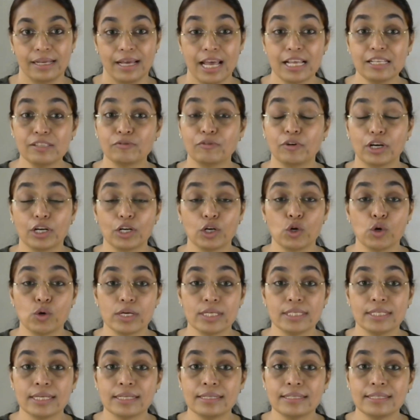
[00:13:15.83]
as Virgo
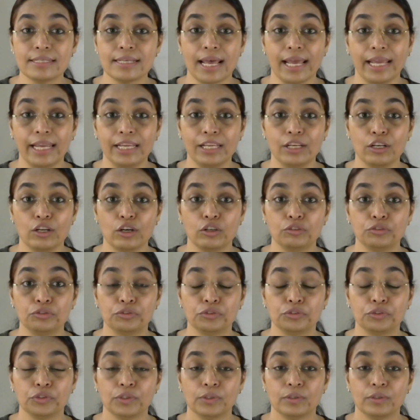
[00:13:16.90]
is a sign of